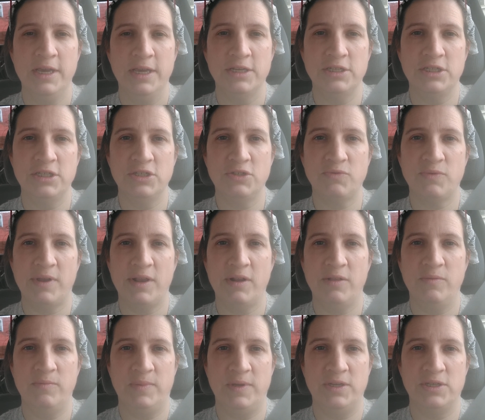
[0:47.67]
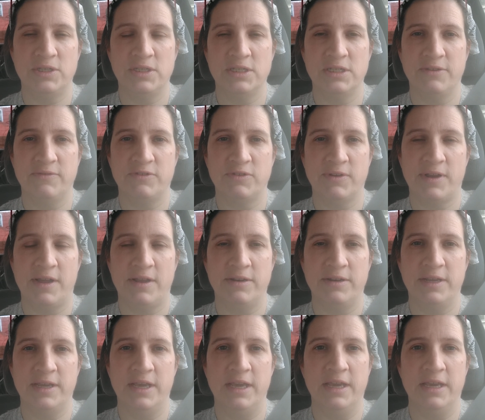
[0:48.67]
And she just ran on the beach and sniffed
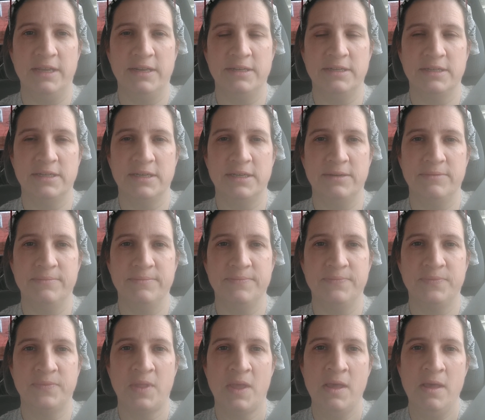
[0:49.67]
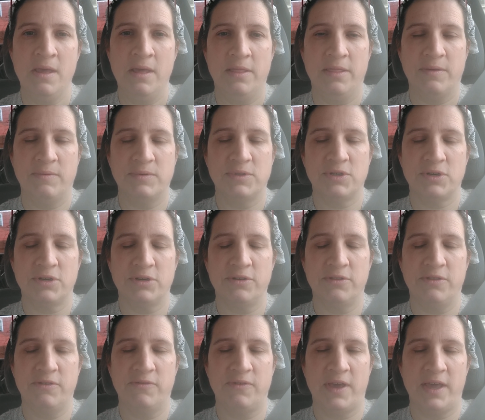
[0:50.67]
around. And um, then we took her to
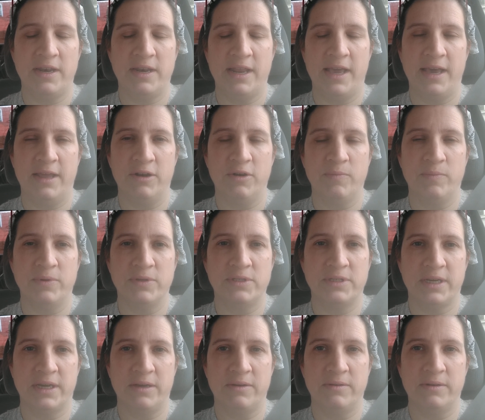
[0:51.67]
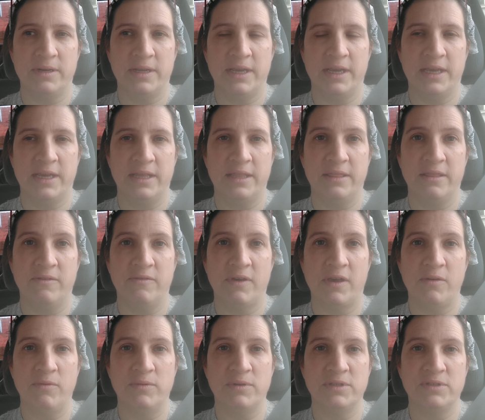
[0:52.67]
the vet and had her put down. And the
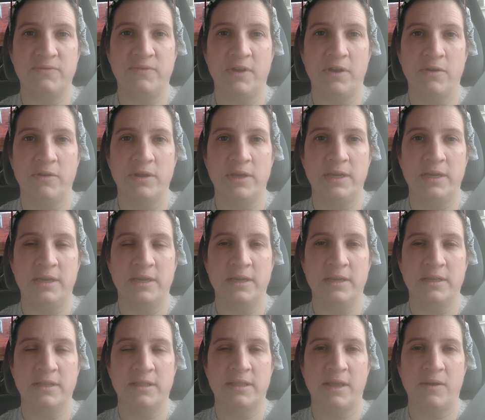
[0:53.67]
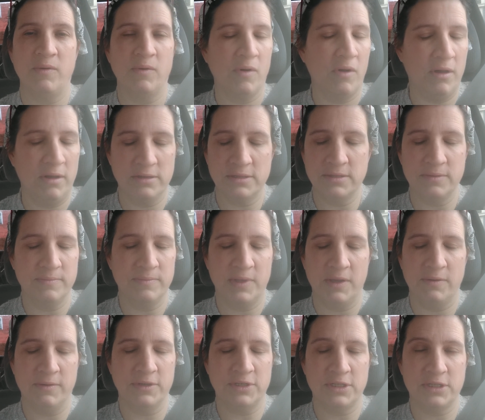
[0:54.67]
vet was very, they were awesome.
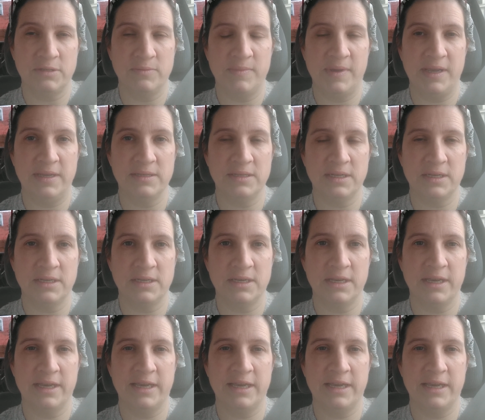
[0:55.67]
They were just amazing.